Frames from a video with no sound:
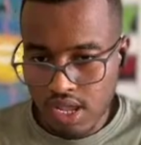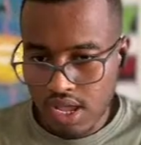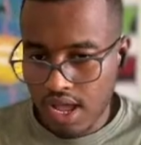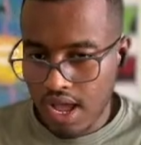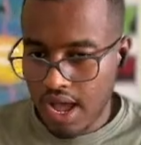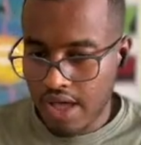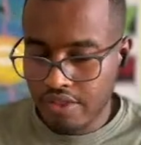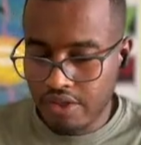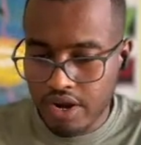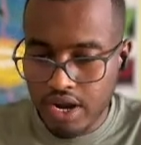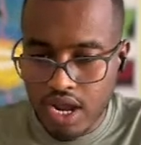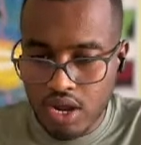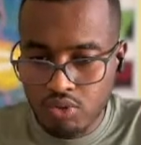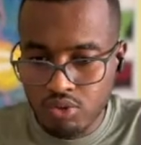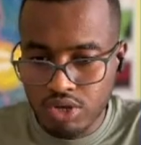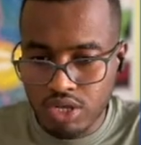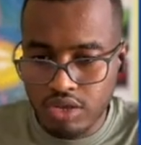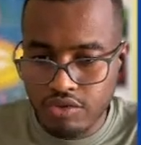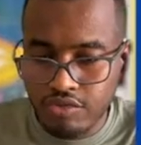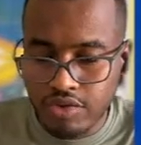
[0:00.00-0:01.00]
Other guy, we
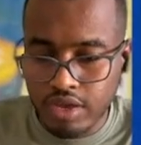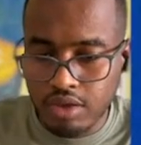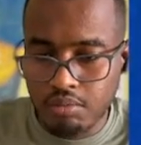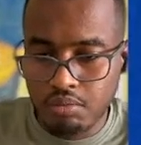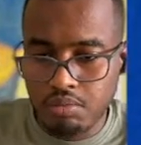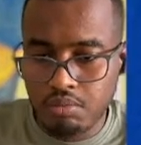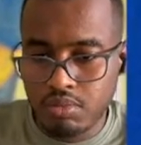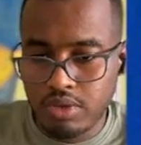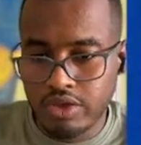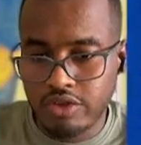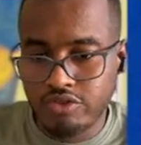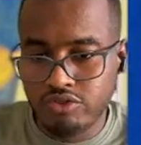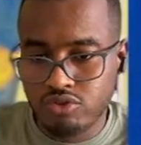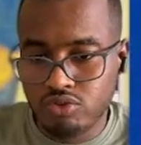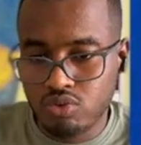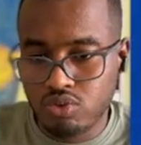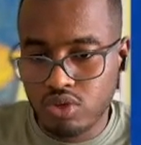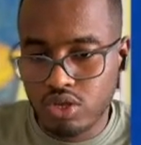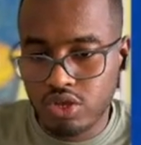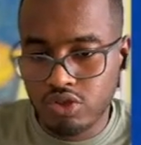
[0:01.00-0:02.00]
give him
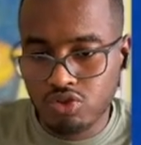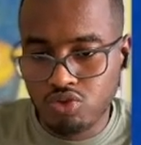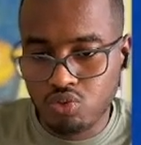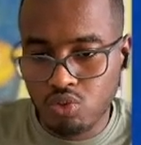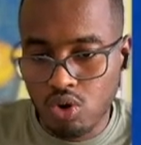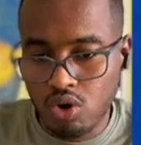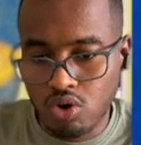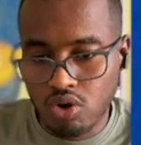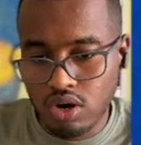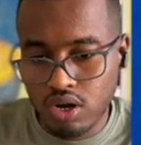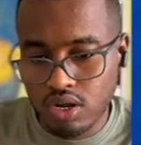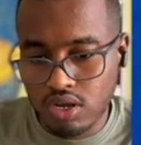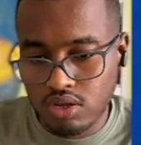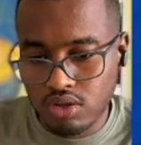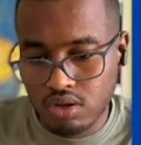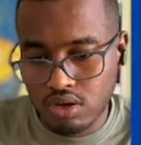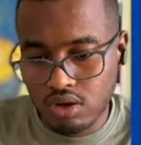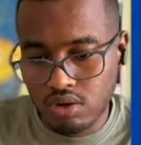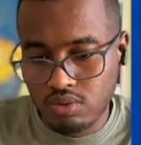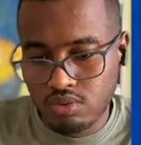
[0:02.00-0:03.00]
his work, you
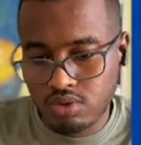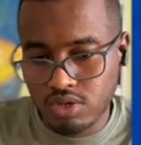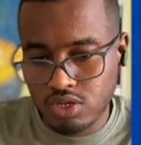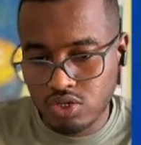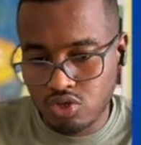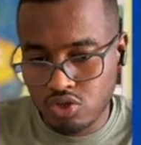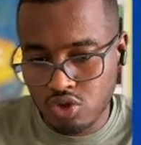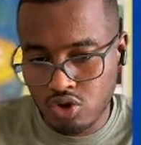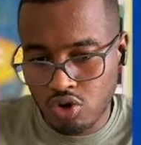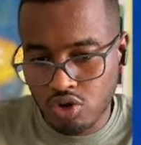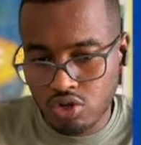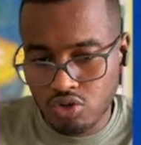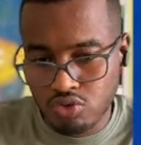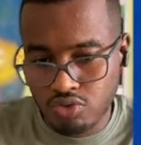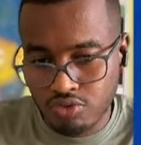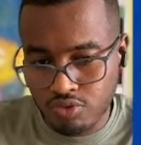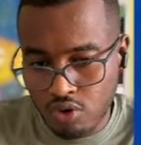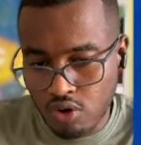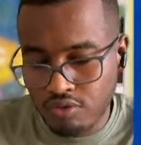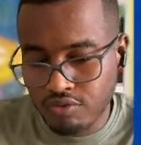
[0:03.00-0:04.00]
know, in order to
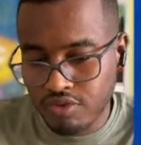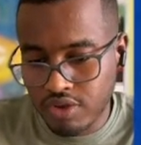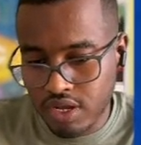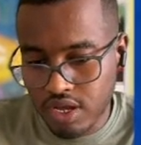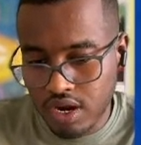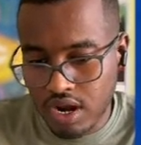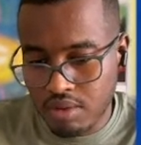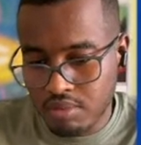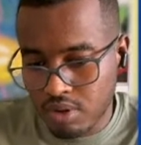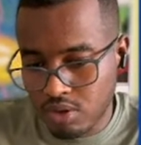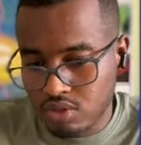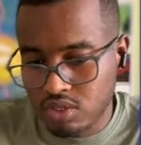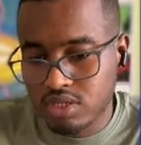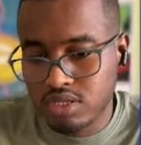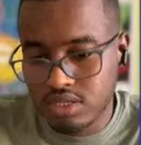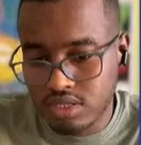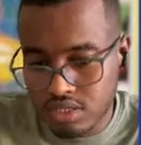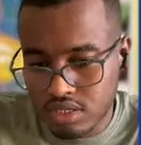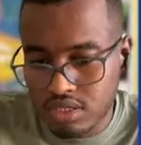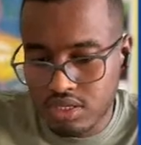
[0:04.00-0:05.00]
configure about
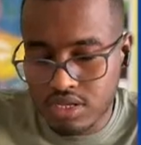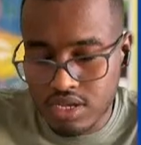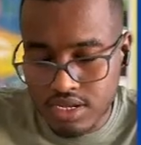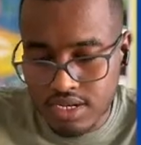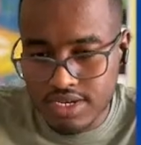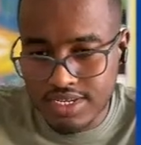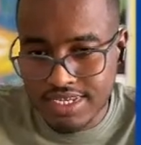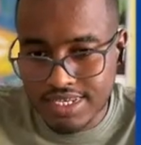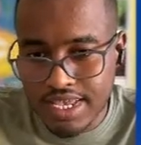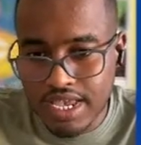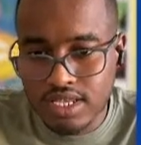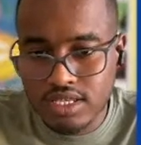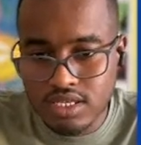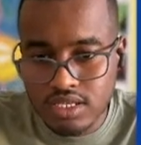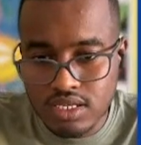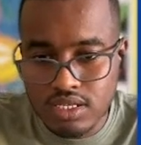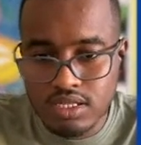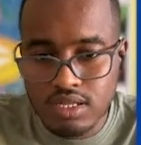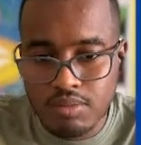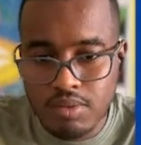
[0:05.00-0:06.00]
the design
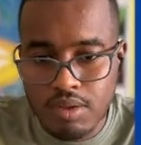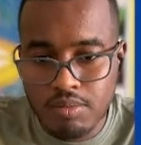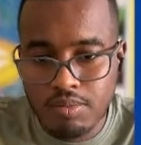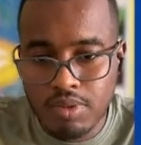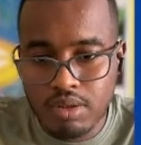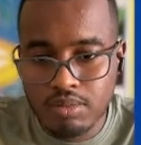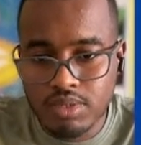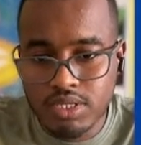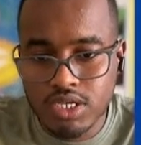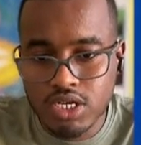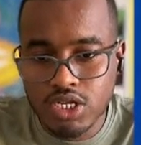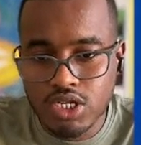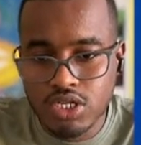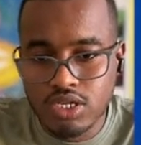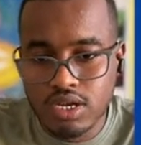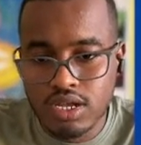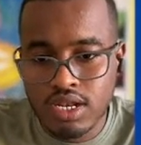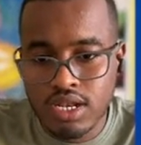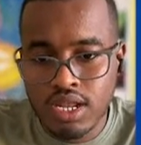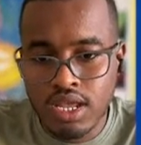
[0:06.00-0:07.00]
system
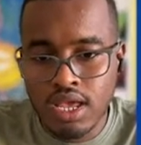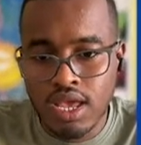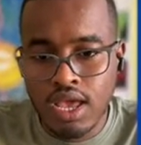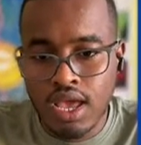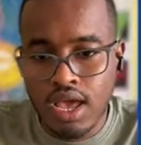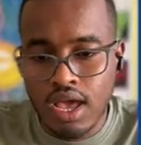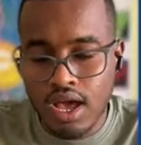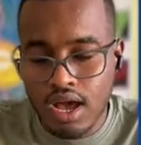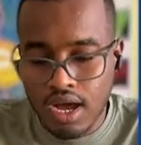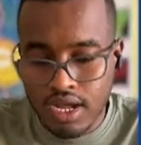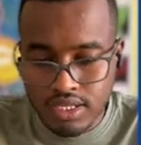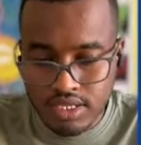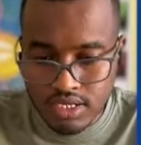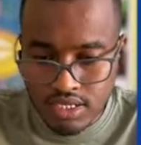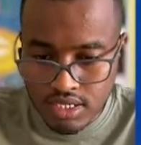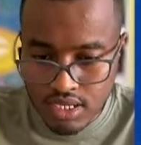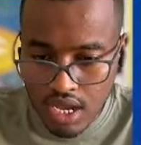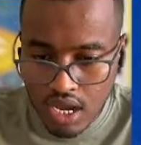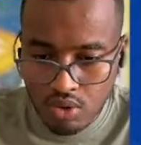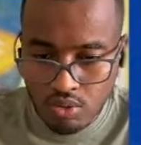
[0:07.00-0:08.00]
implementation. And this
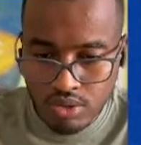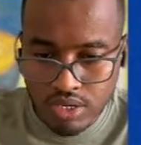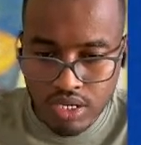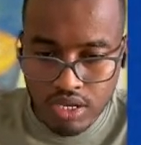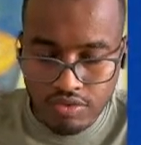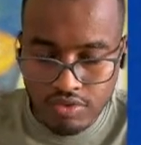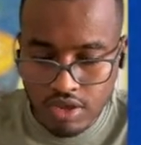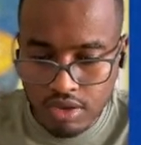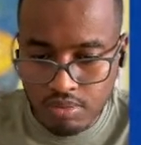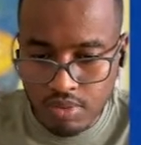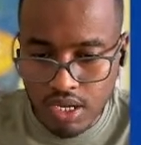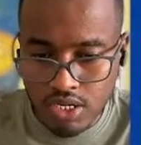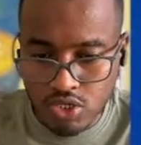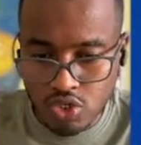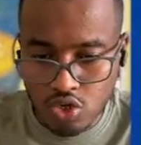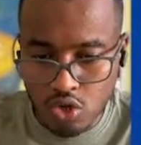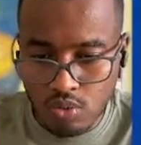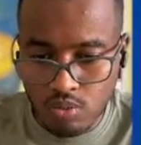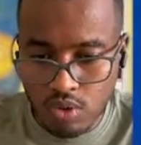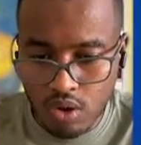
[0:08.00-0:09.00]
guy, will give him a
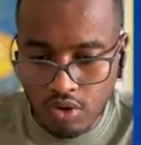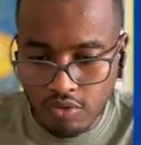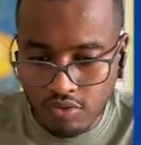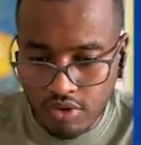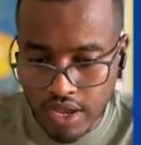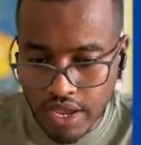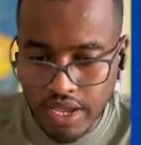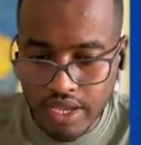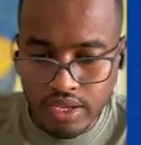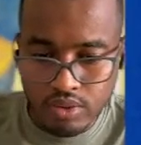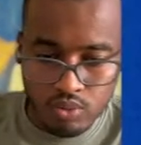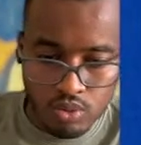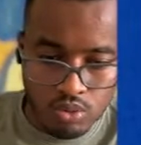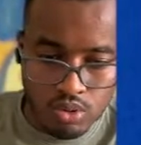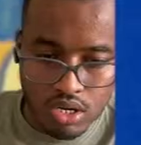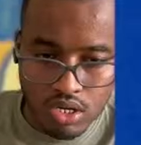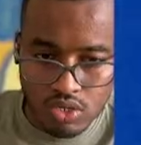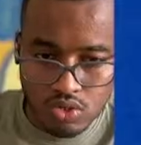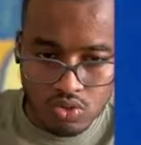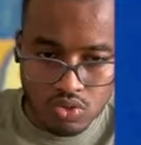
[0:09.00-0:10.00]
job of, hey, we want
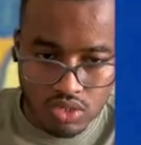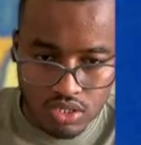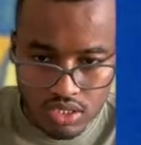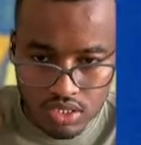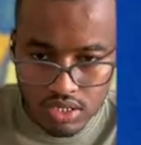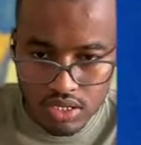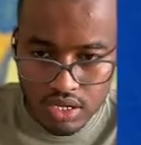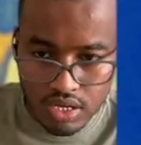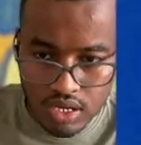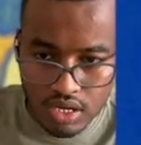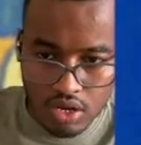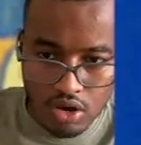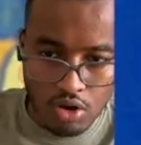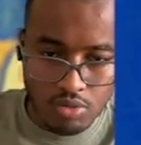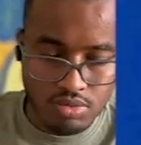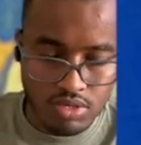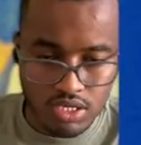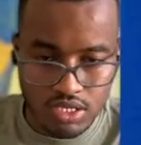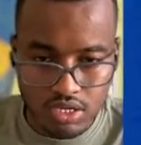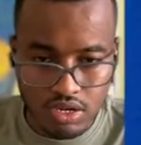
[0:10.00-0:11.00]
to use the
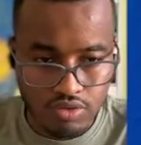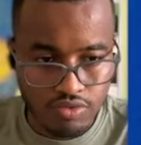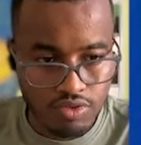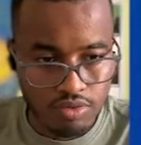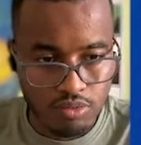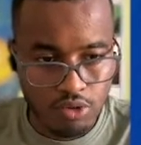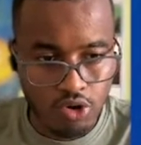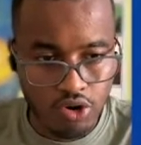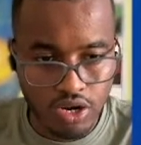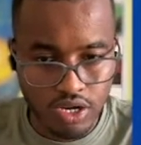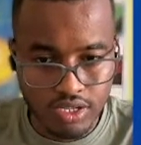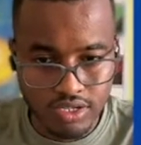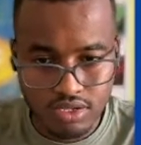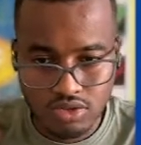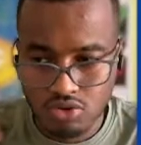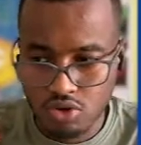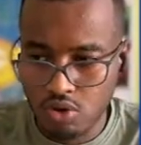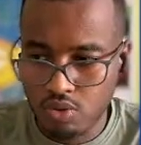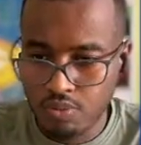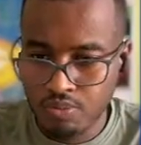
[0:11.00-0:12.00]
open server model,
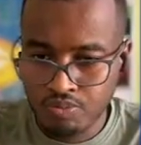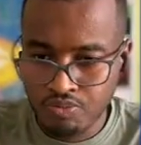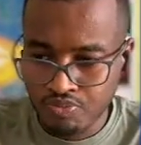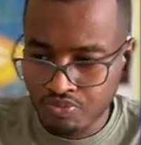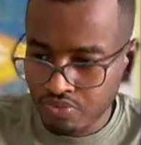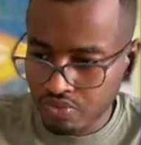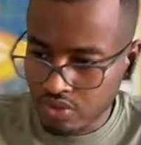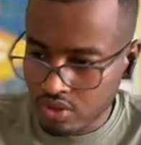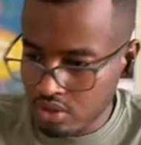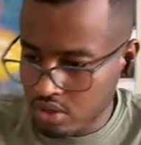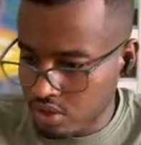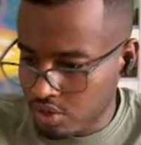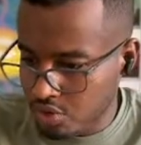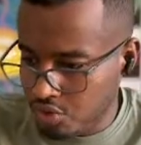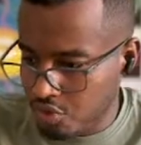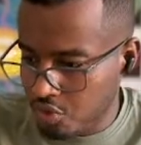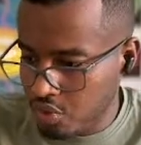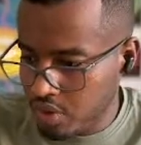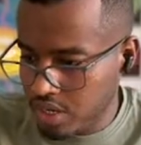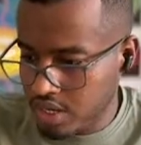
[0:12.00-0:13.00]
so
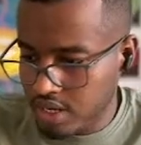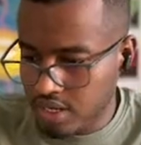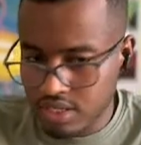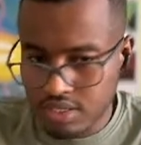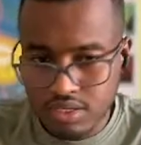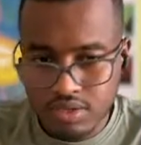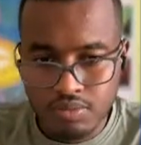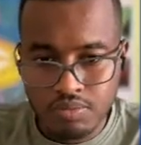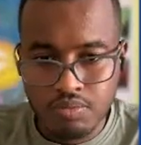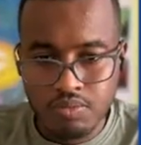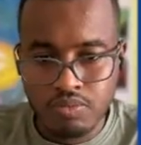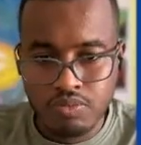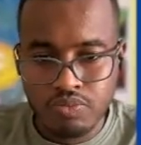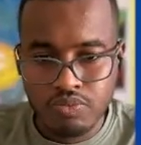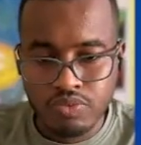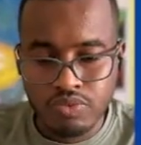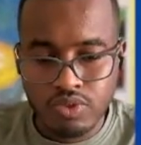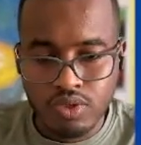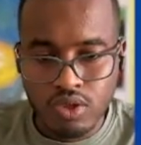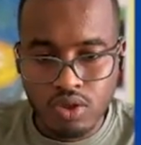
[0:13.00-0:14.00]
do it.
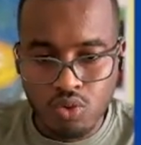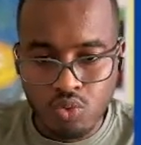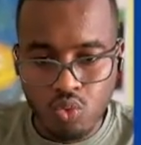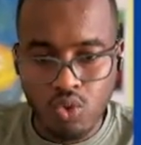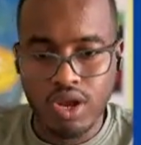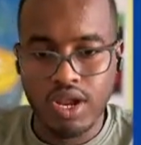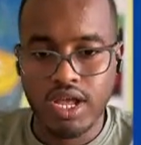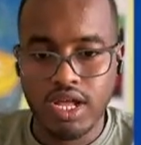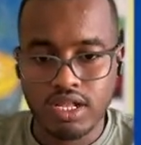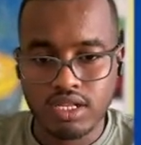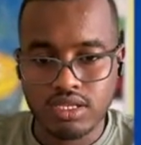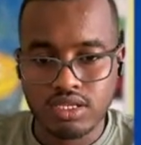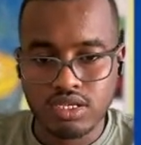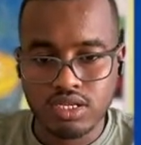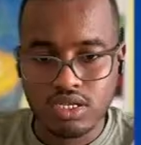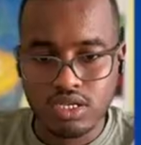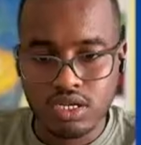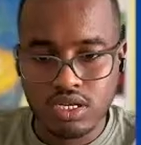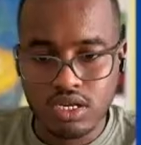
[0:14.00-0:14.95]
What else?